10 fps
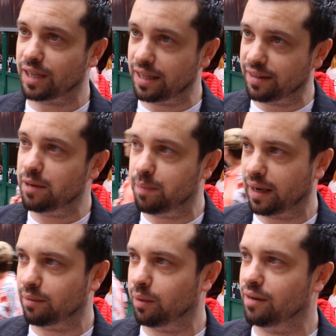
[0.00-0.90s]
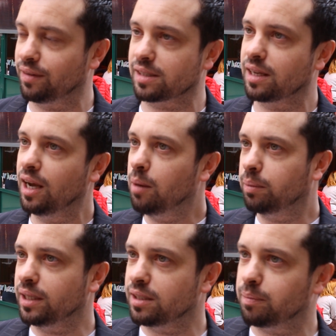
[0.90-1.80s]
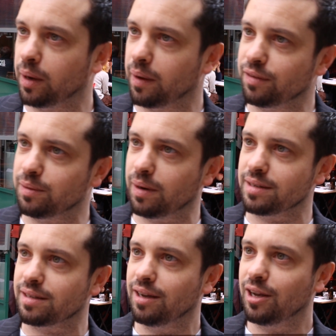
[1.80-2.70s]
And they'd pick whatever else. But they said, buy whatever you want.